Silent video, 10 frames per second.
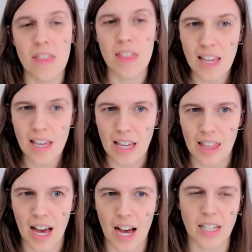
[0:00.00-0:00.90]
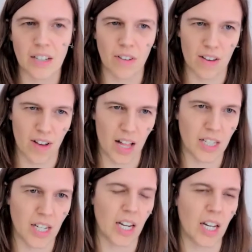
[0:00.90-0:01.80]
thinking that if I
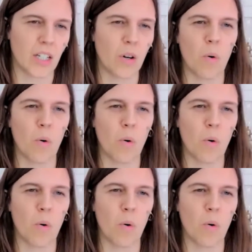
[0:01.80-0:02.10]
validate it.